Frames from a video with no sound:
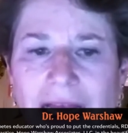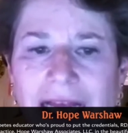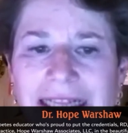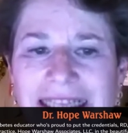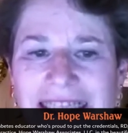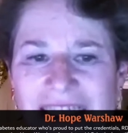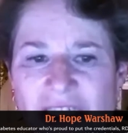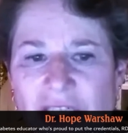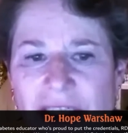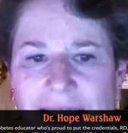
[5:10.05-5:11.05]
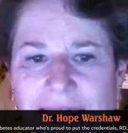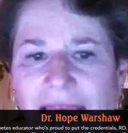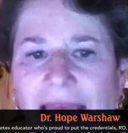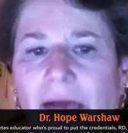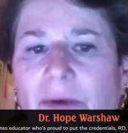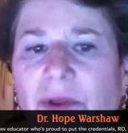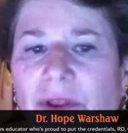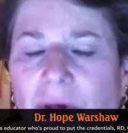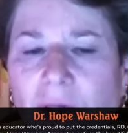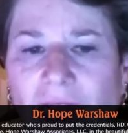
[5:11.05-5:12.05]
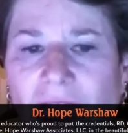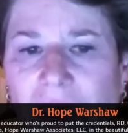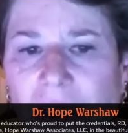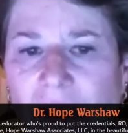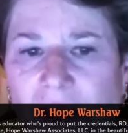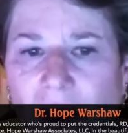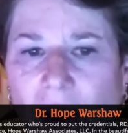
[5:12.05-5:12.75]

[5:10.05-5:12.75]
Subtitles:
clinicians can, with their clients,